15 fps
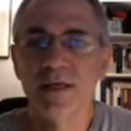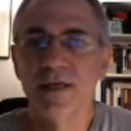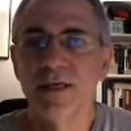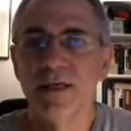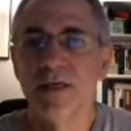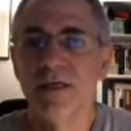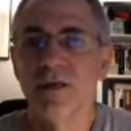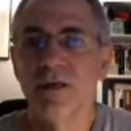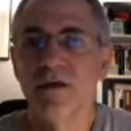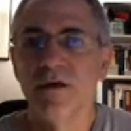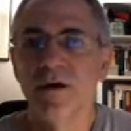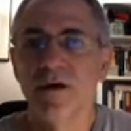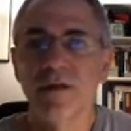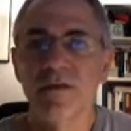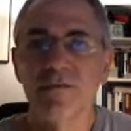in
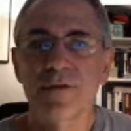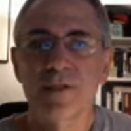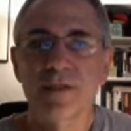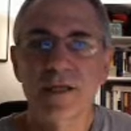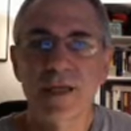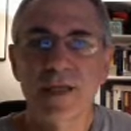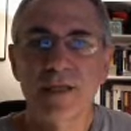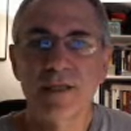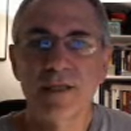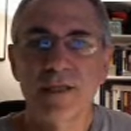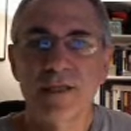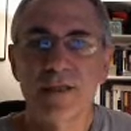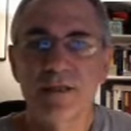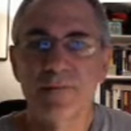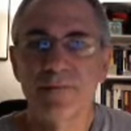all of these
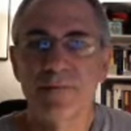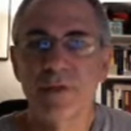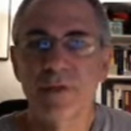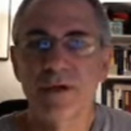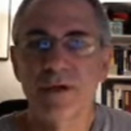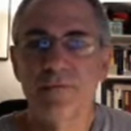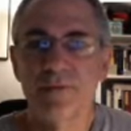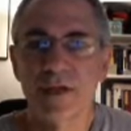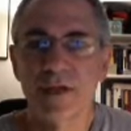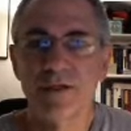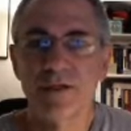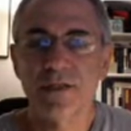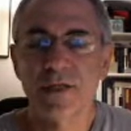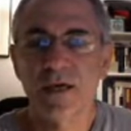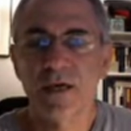cases of
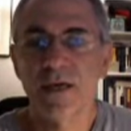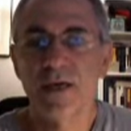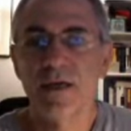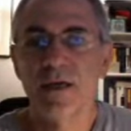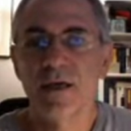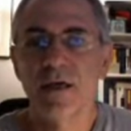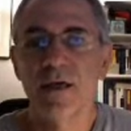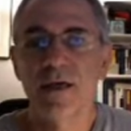genocide,